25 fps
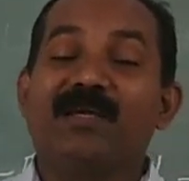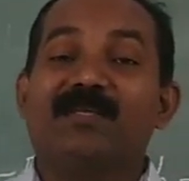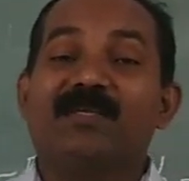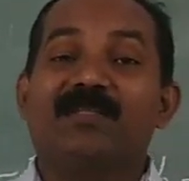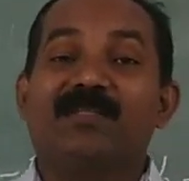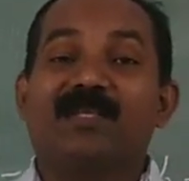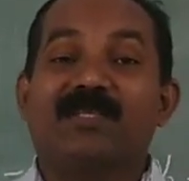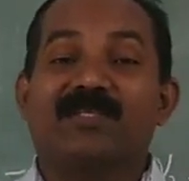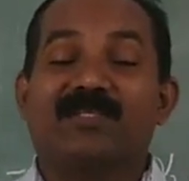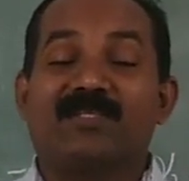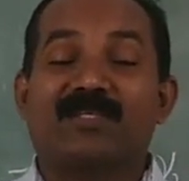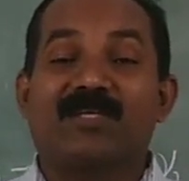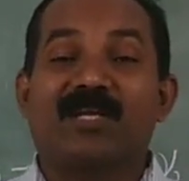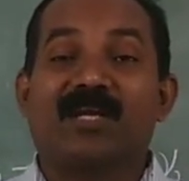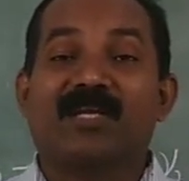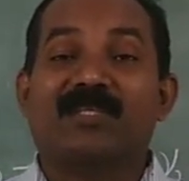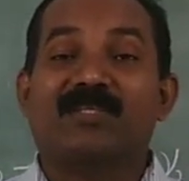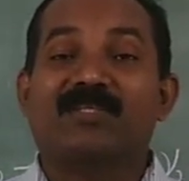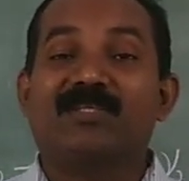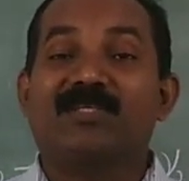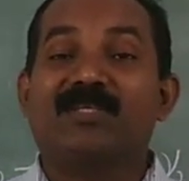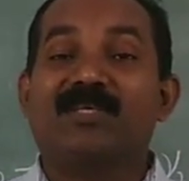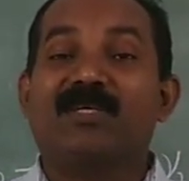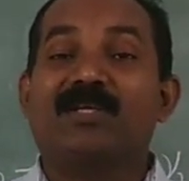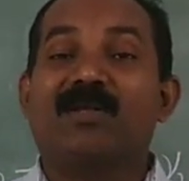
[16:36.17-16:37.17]
the
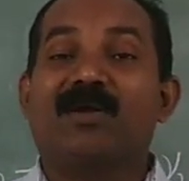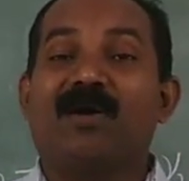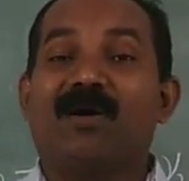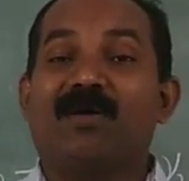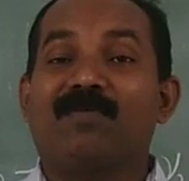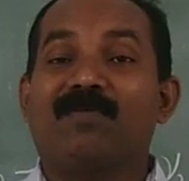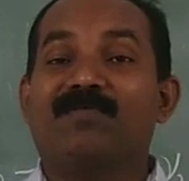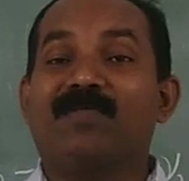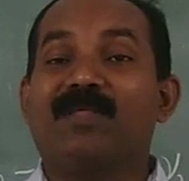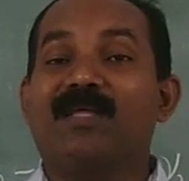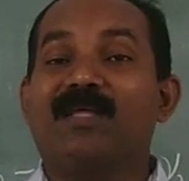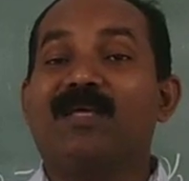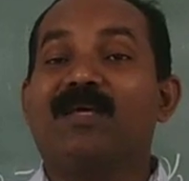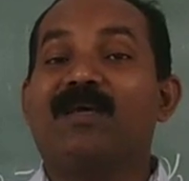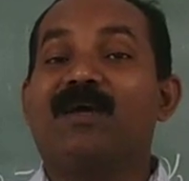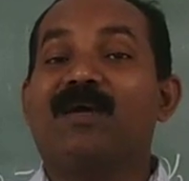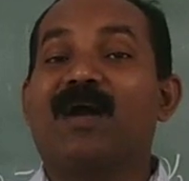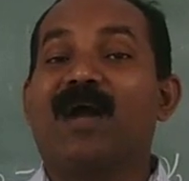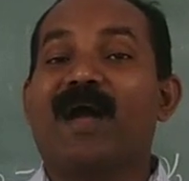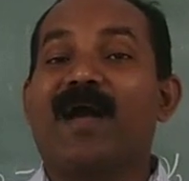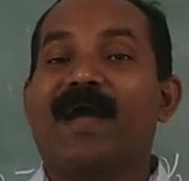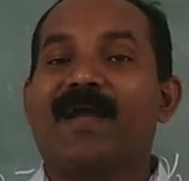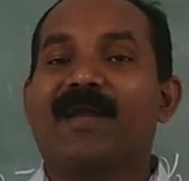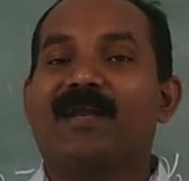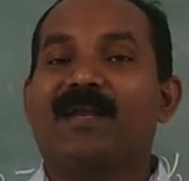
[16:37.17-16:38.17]
structure of the
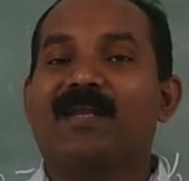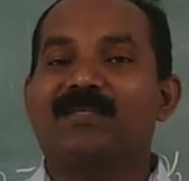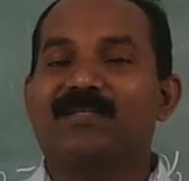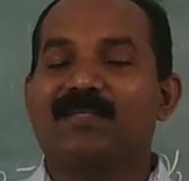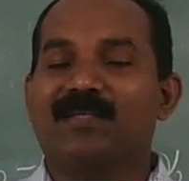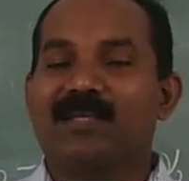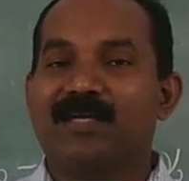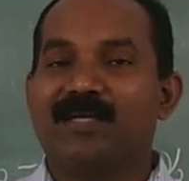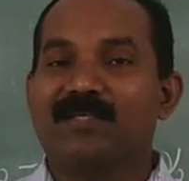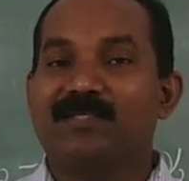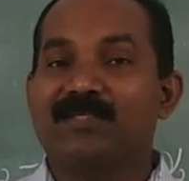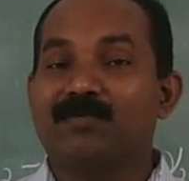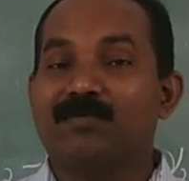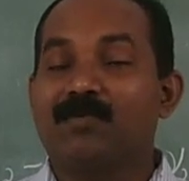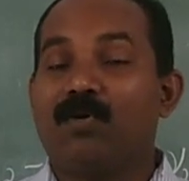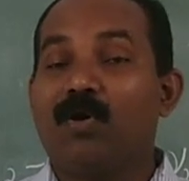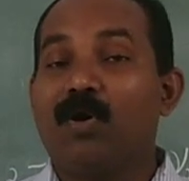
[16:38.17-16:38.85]
hydrogen atom,